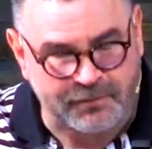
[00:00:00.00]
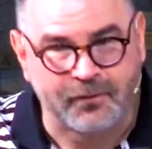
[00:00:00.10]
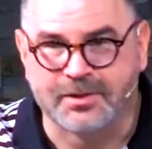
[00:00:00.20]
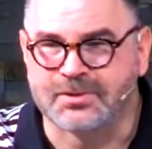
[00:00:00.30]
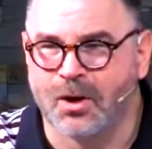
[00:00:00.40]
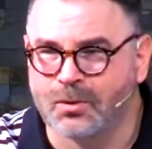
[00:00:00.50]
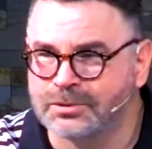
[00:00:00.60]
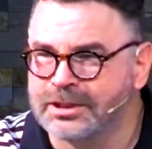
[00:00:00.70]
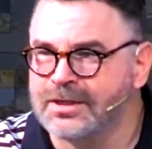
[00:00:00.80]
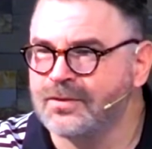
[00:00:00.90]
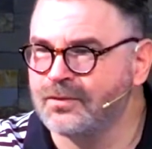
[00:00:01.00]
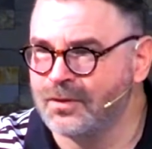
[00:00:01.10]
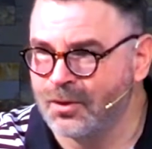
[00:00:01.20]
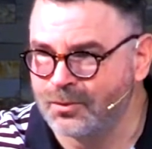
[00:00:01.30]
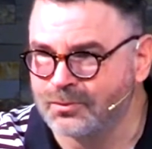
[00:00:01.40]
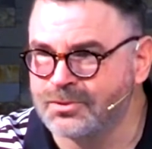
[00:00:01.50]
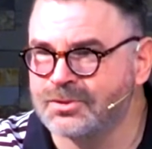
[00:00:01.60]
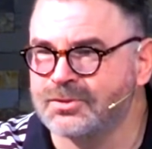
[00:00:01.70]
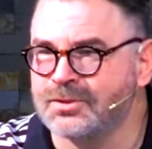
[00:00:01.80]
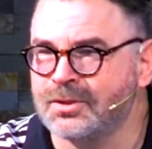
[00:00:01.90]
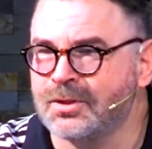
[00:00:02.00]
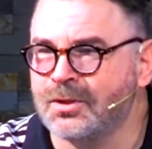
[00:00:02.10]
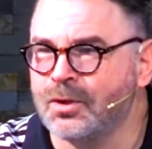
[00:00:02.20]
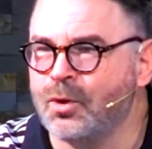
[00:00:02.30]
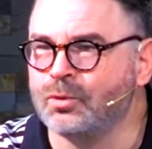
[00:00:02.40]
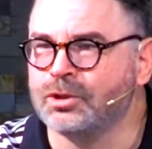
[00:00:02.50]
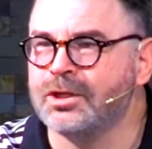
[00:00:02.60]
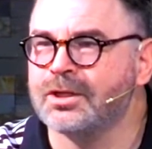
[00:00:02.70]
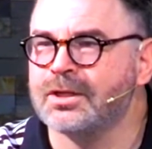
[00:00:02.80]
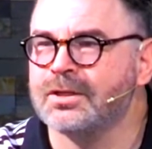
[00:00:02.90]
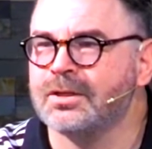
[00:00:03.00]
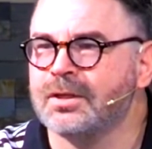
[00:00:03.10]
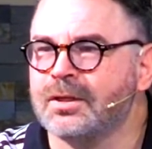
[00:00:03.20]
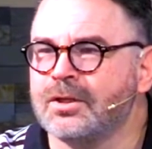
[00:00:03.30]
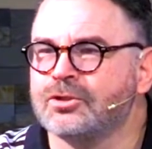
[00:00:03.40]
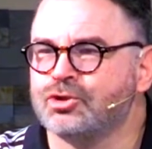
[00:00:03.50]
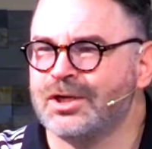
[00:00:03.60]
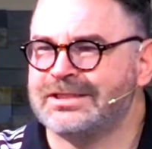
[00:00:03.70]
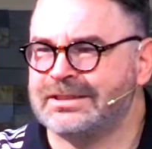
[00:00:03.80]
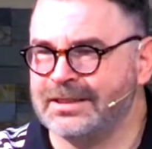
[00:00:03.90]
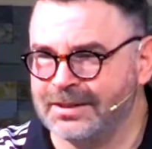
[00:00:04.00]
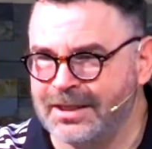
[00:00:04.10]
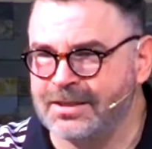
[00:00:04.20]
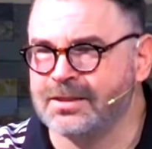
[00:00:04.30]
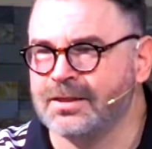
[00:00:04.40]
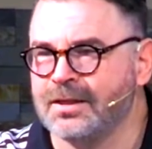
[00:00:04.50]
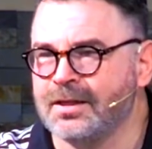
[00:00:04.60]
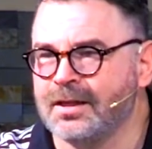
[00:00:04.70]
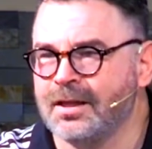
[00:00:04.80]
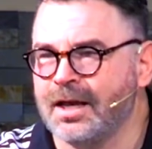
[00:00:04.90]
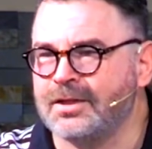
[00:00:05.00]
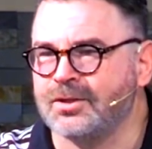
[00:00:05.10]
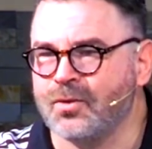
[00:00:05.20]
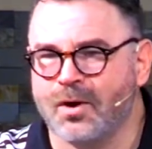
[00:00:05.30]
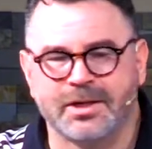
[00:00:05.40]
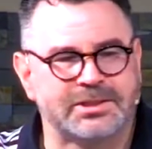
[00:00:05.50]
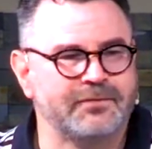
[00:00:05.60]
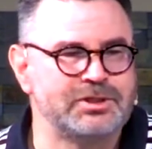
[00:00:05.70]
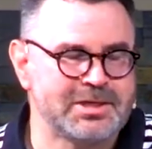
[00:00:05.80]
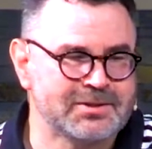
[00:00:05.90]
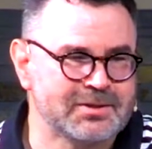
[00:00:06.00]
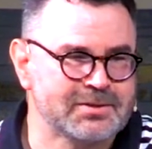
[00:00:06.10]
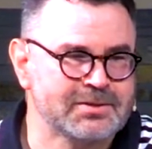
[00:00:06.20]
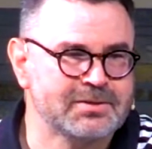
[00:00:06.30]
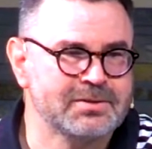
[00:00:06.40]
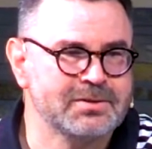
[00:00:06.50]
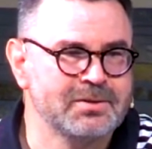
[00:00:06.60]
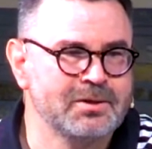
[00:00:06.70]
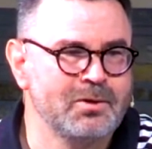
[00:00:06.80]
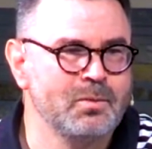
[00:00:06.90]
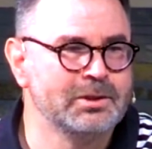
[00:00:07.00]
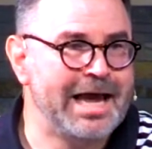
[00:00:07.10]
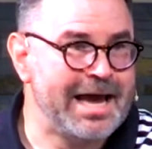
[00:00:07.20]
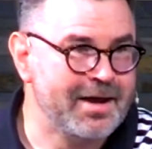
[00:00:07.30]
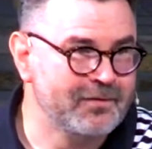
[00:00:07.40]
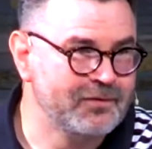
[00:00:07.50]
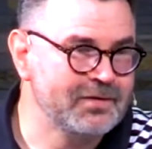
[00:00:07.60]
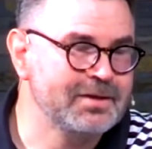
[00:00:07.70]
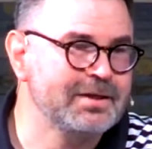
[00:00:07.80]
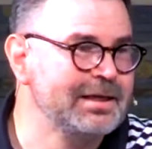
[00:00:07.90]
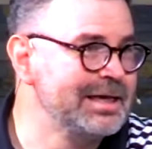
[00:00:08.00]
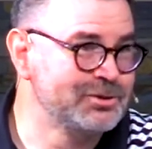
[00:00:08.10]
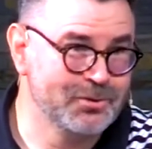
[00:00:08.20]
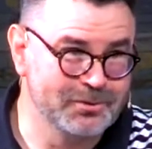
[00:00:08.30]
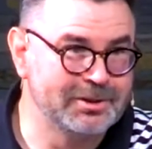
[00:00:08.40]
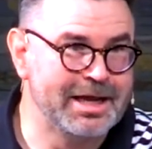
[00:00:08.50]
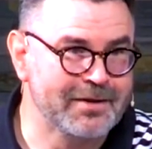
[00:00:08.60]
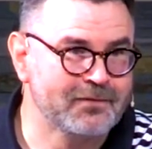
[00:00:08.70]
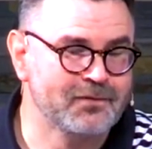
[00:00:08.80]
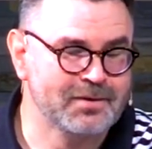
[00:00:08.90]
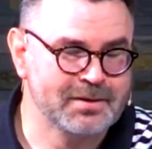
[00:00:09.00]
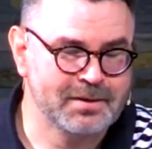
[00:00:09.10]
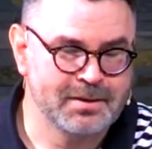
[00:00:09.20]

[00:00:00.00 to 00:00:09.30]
But friends, only those who look trustingly at the cross of Jesus will have eternal life.